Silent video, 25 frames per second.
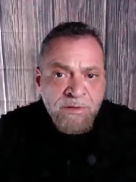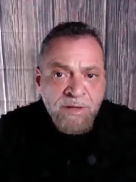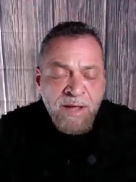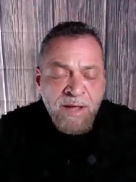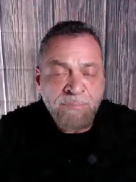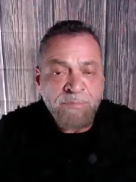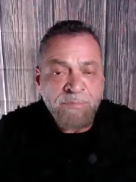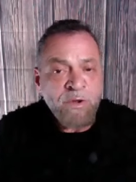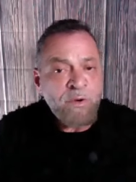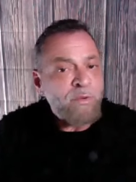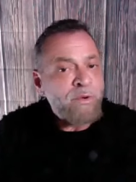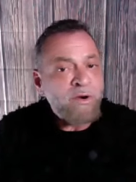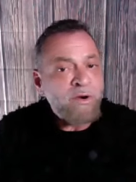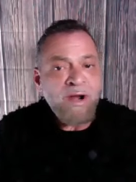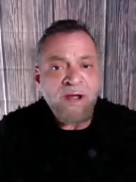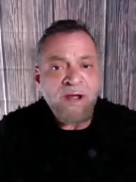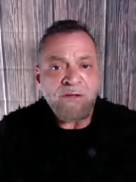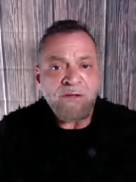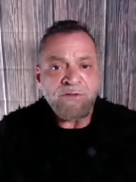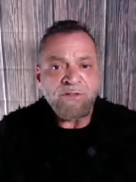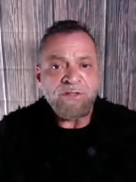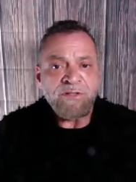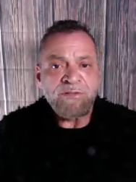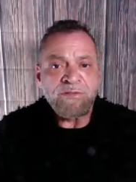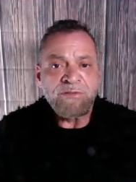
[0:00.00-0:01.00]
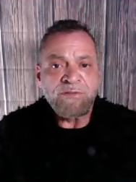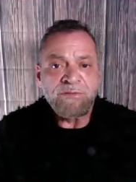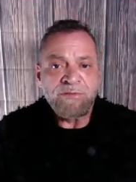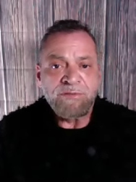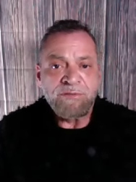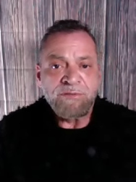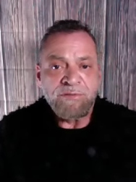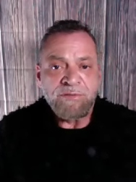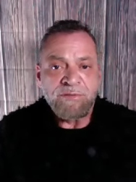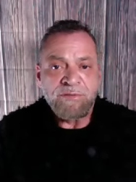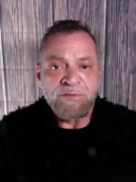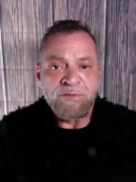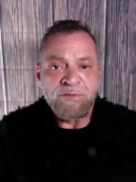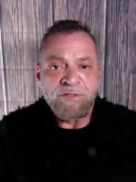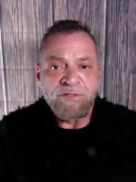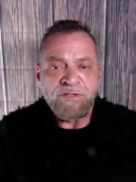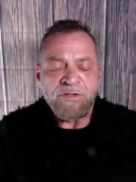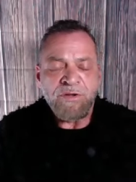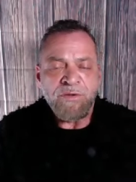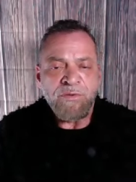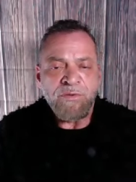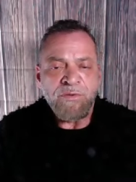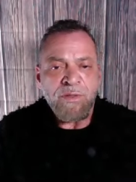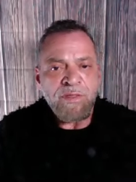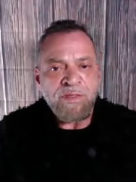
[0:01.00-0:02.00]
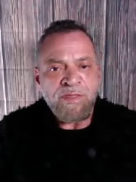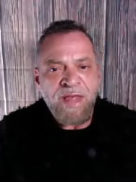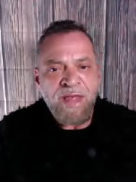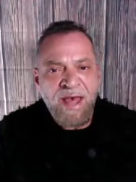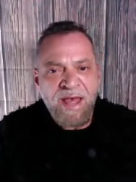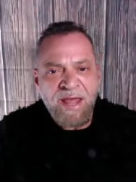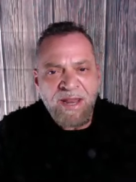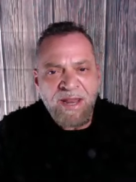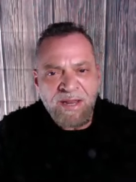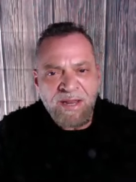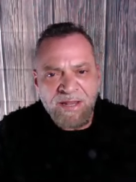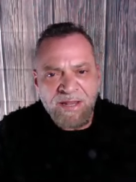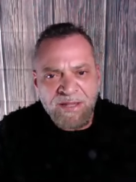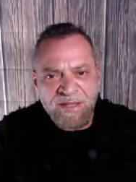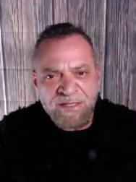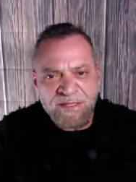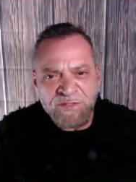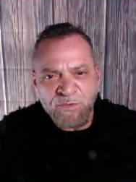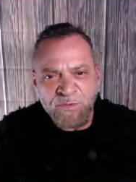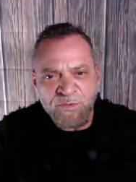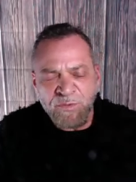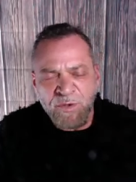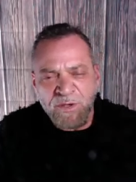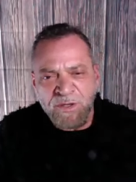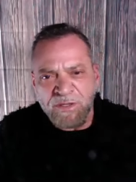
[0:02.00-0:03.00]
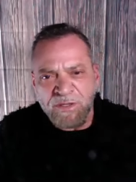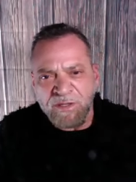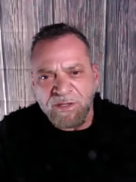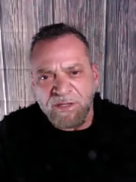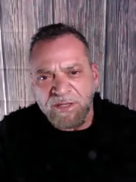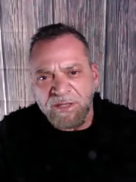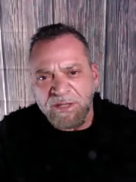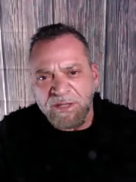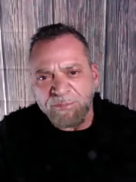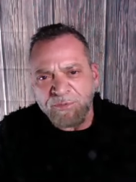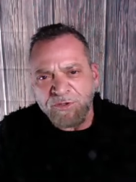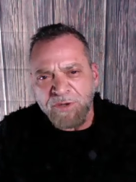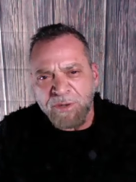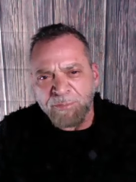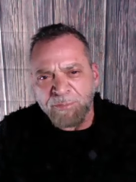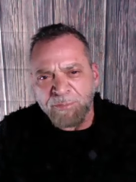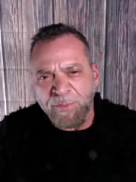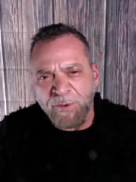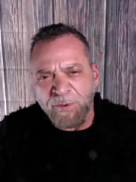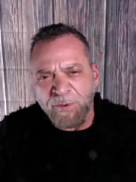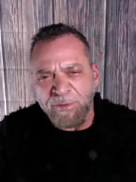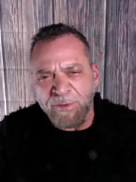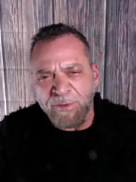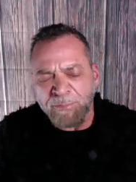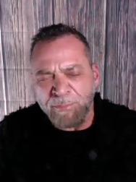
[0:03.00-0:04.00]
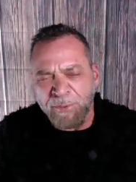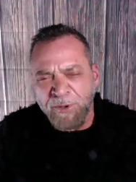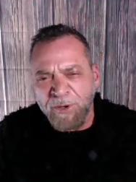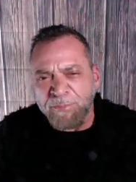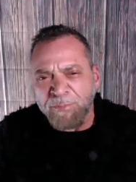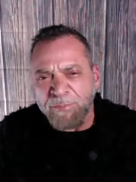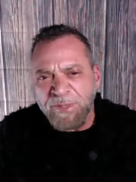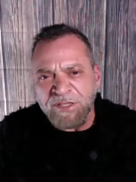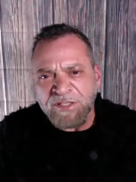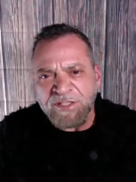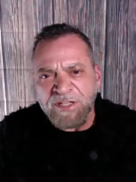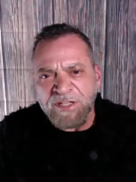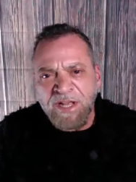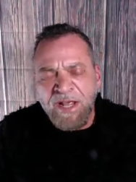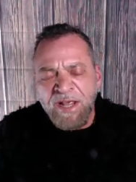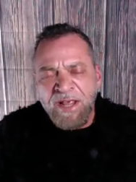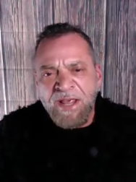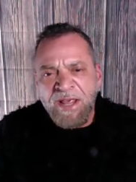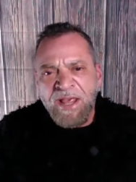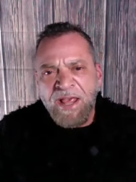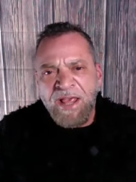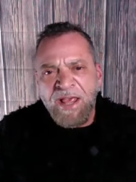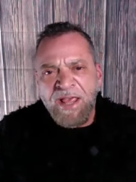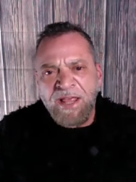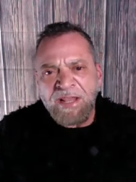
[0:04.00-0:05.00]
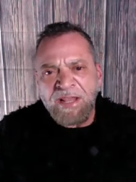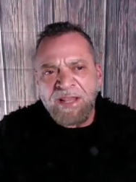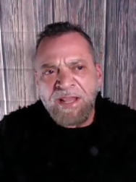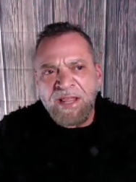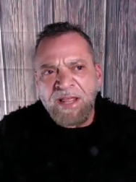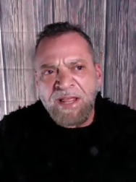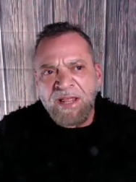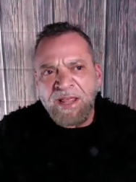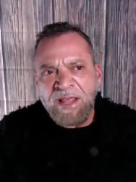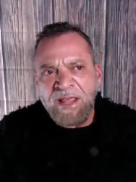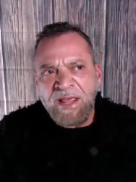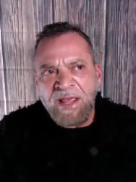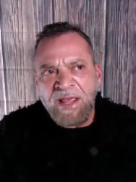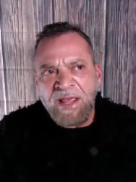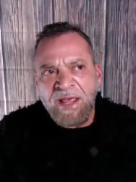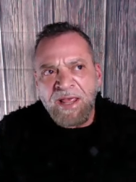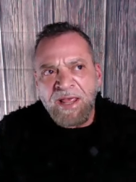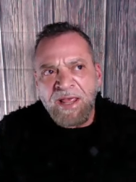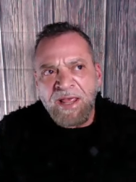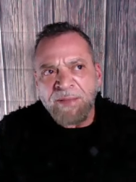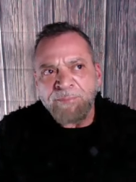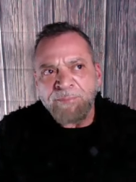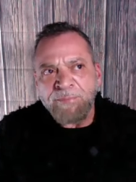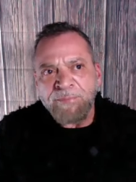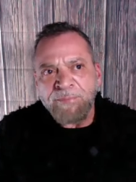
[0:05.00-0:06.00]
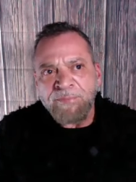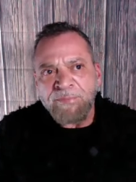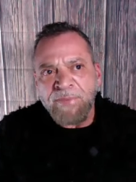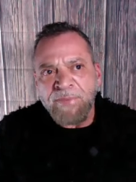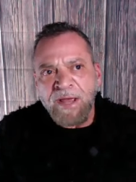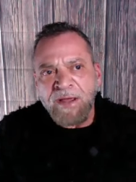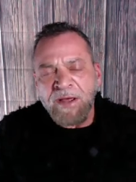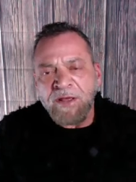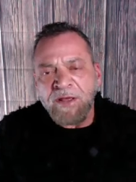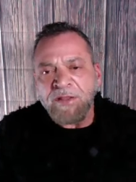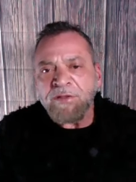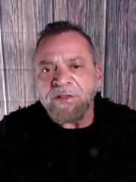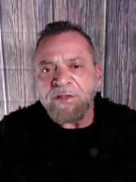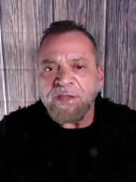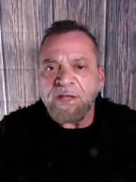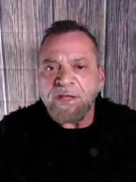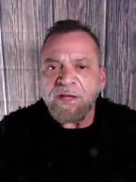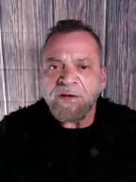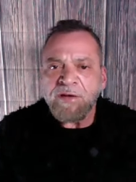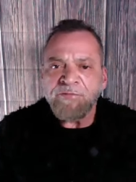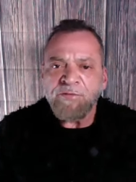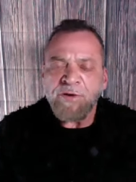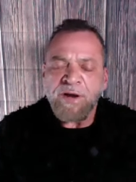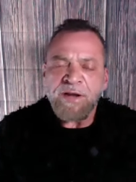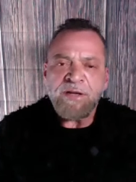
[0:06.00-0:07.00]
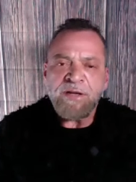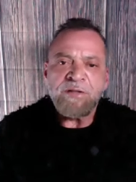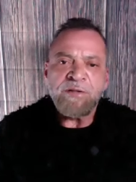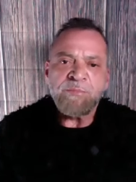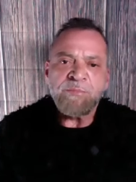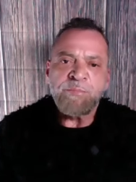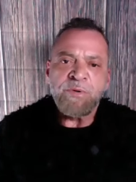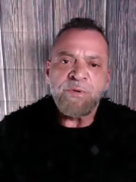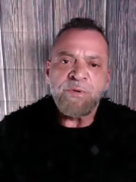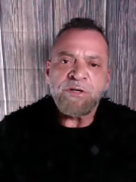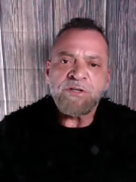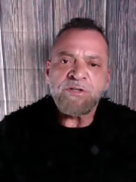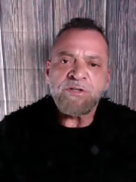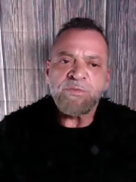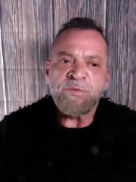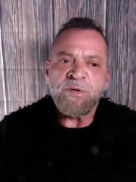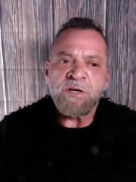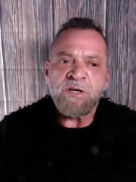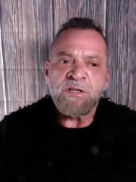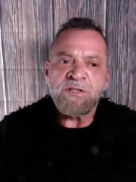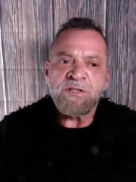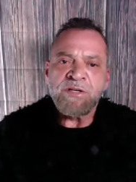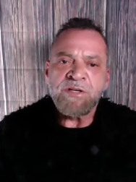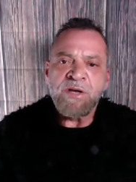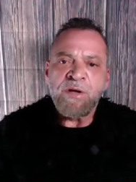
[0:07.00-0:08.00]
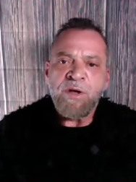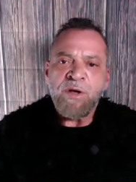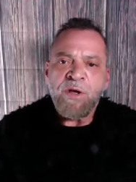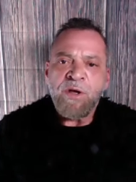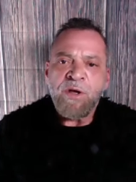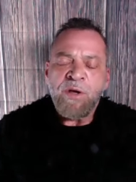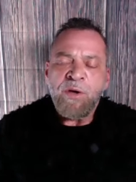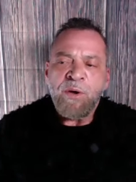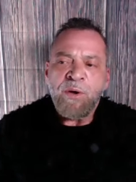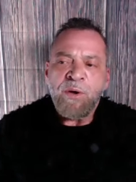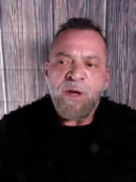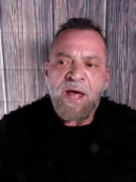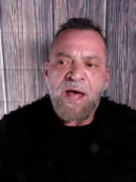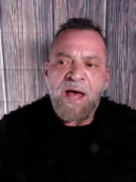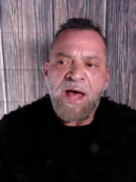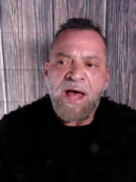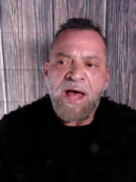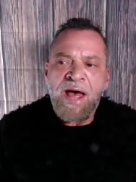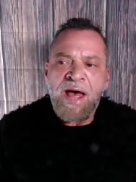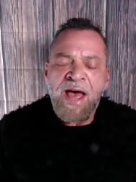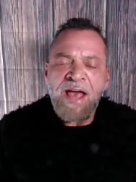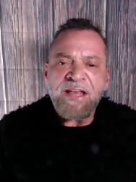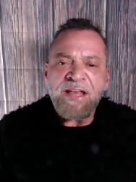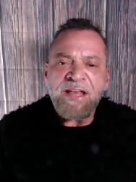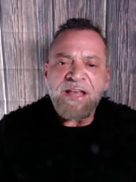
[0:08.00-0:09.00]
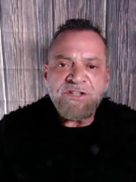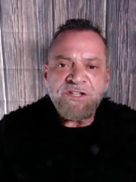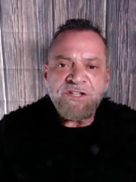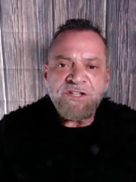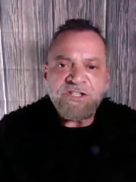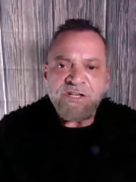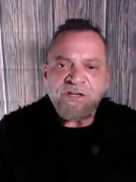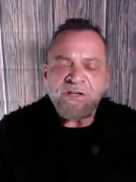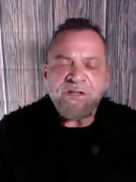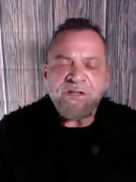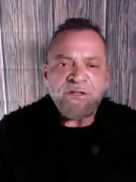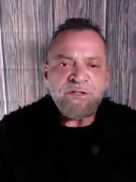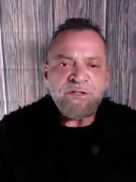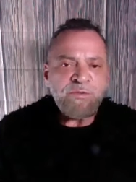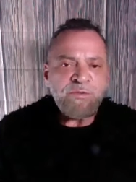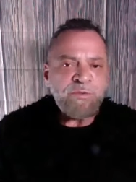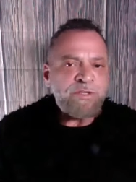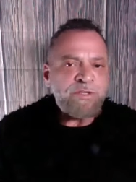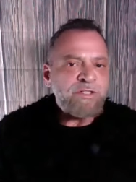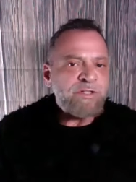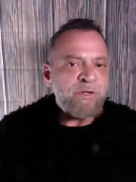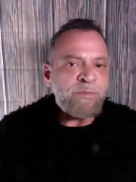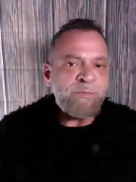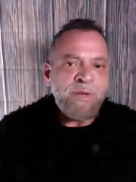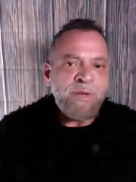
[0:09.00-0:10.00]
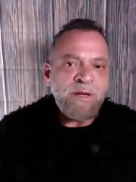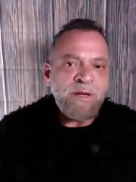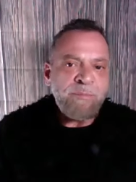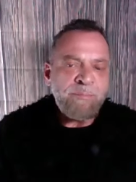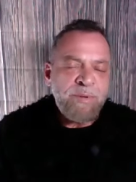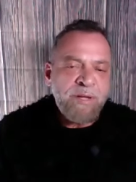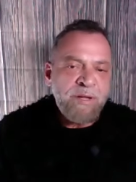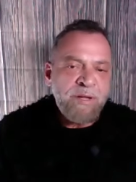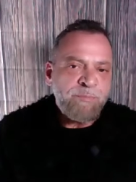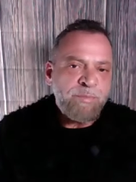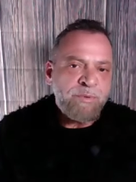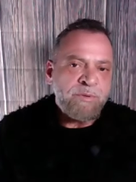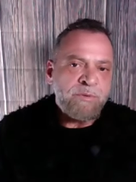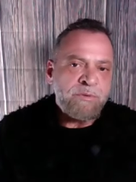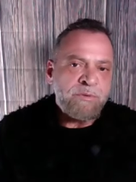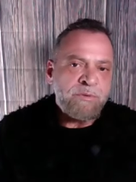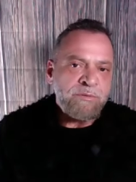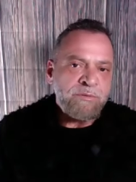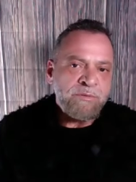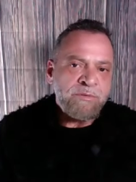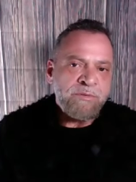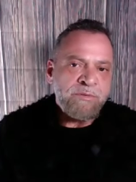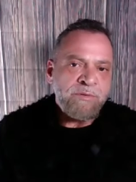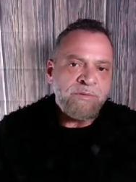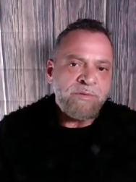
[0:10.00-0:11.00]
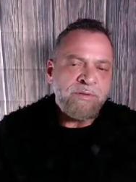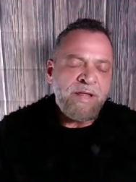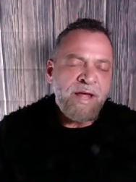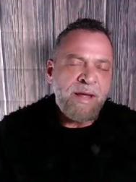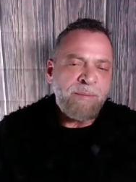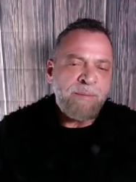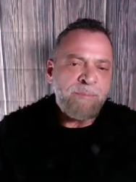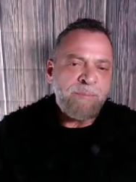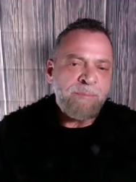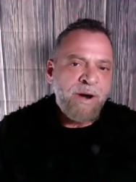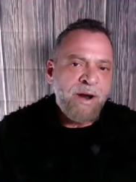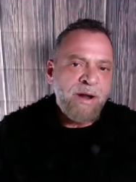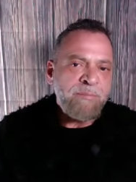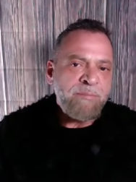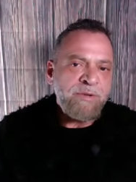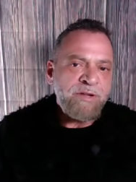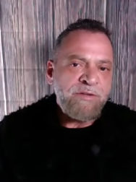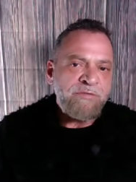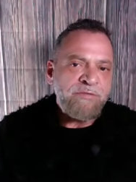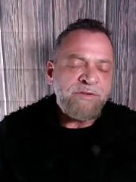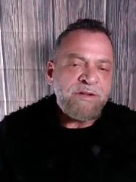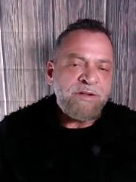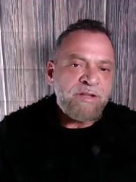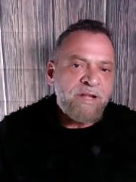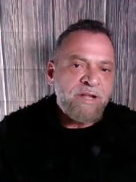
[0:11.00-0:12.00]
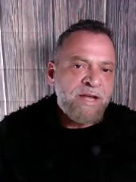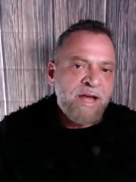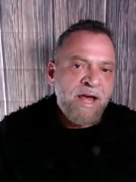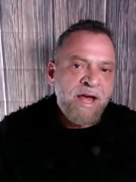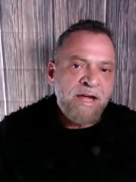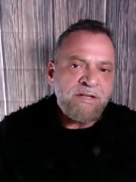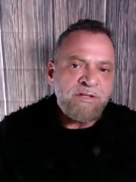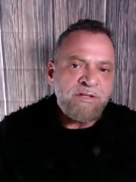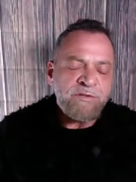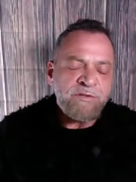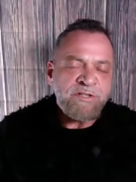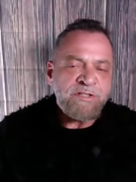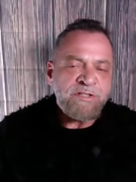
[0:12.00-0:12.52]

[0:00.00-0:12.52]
I'm nowhere else. So that is what keeps you on pur- purpose. And and my other thing of writing the books was I can share this with so many people that probably feel like I do.